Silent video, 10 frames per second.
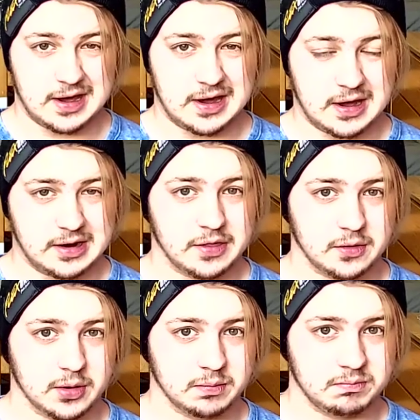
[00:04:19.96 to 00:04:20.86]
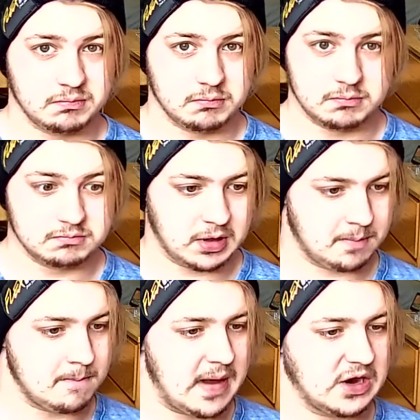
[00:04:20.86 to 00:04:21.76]
Another like
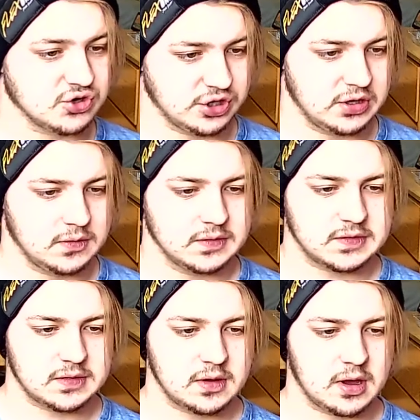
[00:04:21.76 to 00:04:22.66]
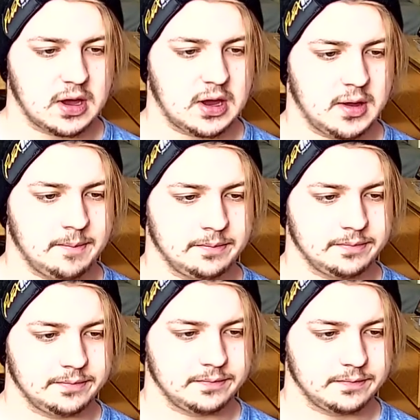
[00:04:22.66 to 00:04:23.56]
major use um,
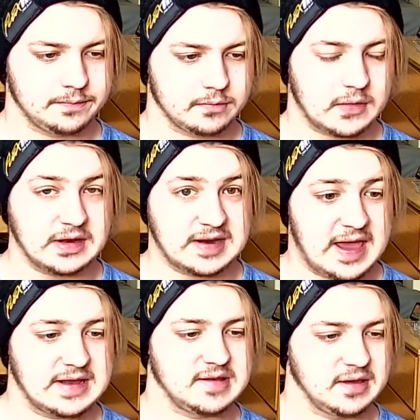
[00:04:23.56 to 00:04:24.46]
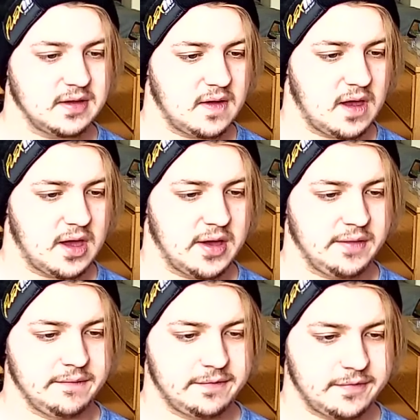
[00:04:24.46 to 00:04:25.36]
and tactic
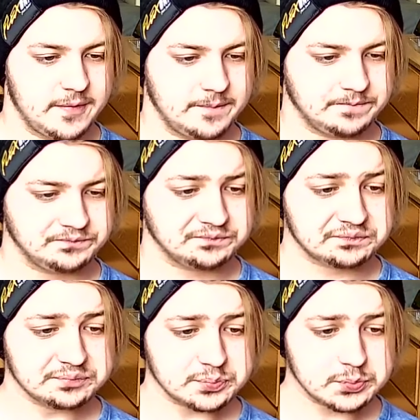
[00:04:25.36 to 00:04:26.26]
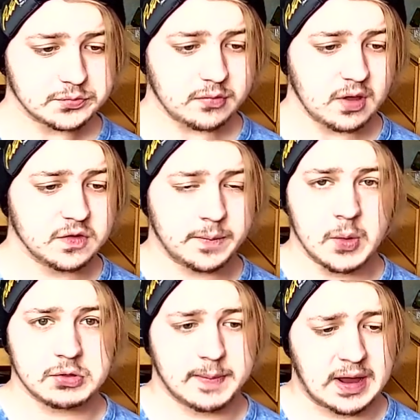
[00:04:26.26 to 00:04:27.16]
of the Pope
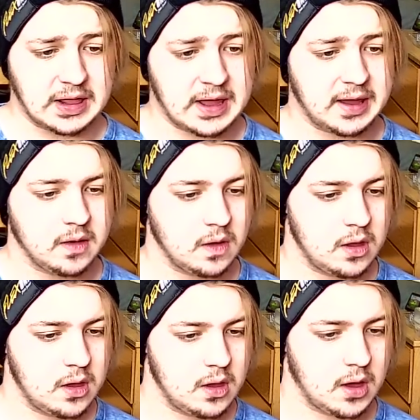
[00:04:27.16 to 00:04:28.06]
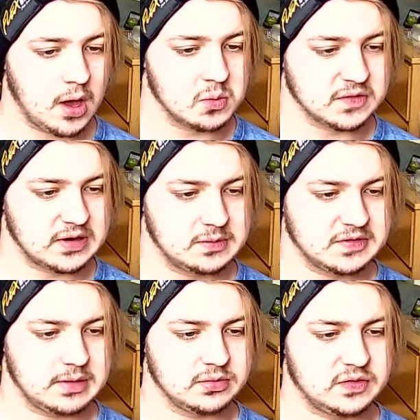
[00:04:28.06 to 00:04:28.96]
and the Palais uh, was that he was
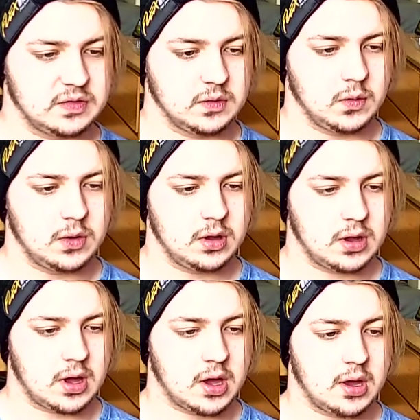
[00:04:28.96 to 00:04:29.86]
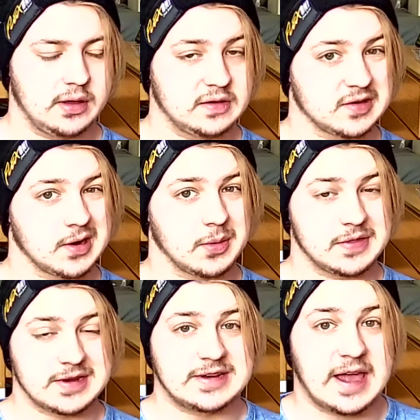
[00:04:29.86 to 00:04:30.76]
able to uh, exonerate the
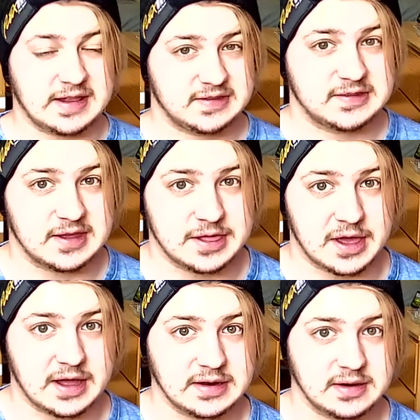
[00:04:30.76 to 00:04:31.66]
debts that